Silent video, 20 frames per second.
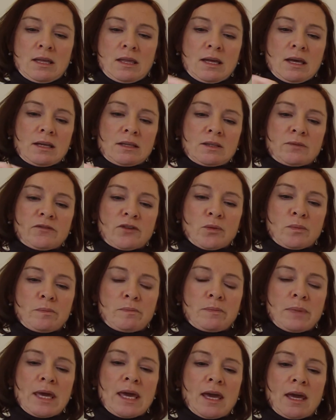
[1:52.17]
That's
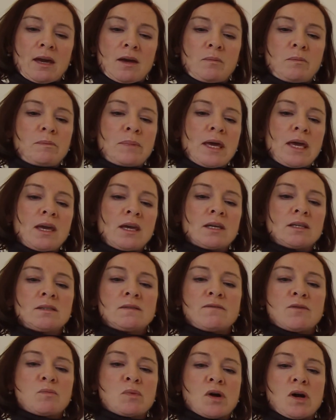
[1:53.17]
for pink. Pink is
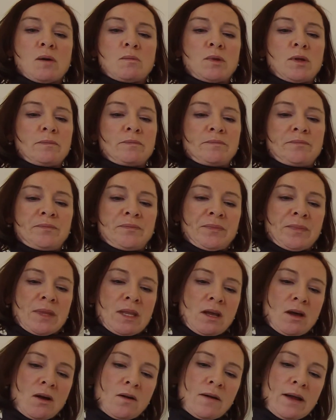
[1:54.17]
for problem.
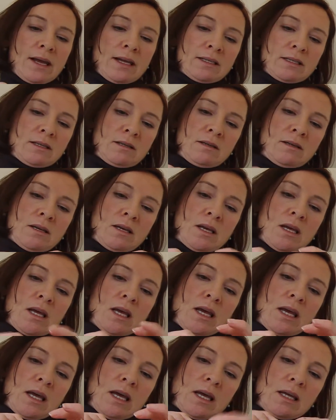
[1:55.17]
All right.
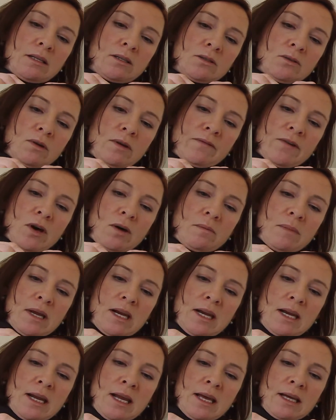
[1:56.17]
And so I've got my
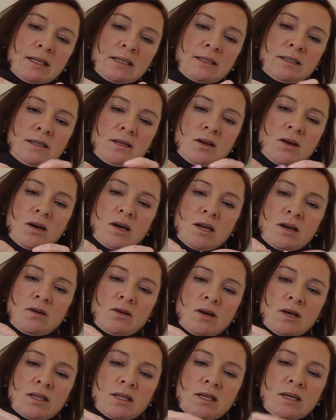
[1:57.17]
next knot
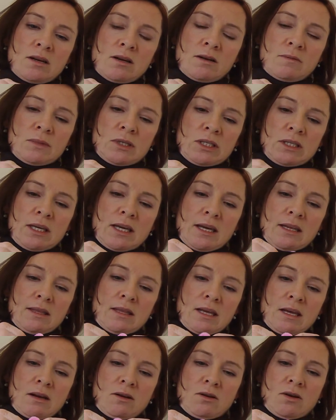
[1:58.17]
on there. I'm just getting
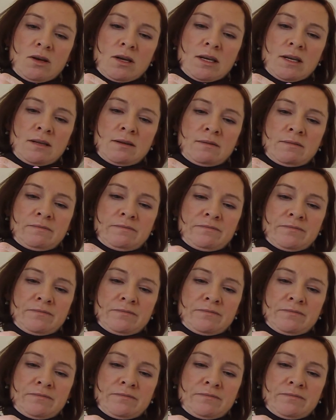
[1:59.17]
that on.